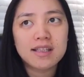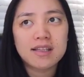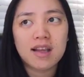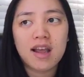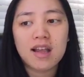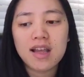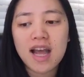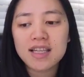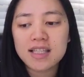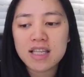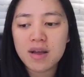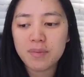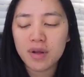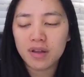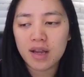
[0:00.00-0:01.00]
it has the
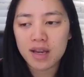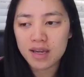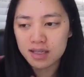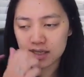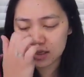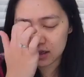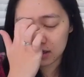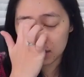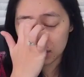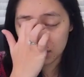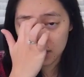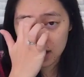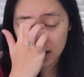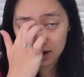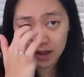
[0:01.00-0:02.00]
ability to
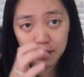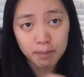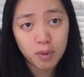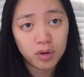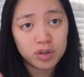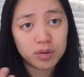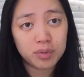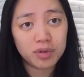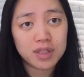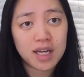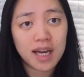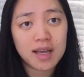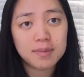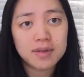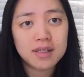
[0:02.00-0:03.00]
create like multiple
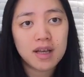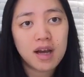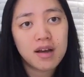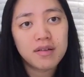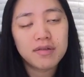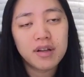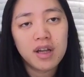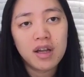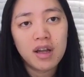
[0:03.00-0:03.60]
types of